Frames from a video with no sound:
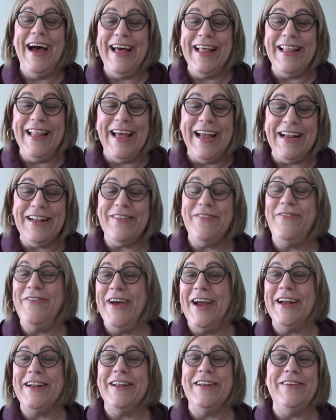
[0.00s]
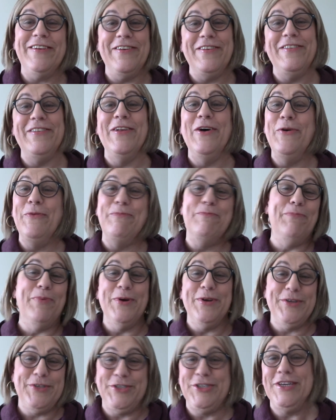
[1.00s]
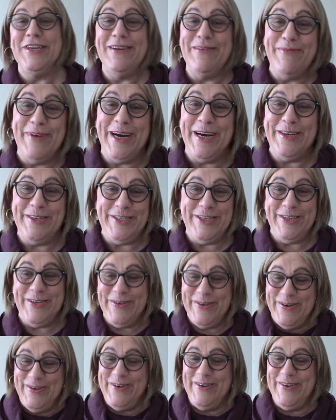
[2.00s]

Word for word: I like the fact that there's no bullshit about you.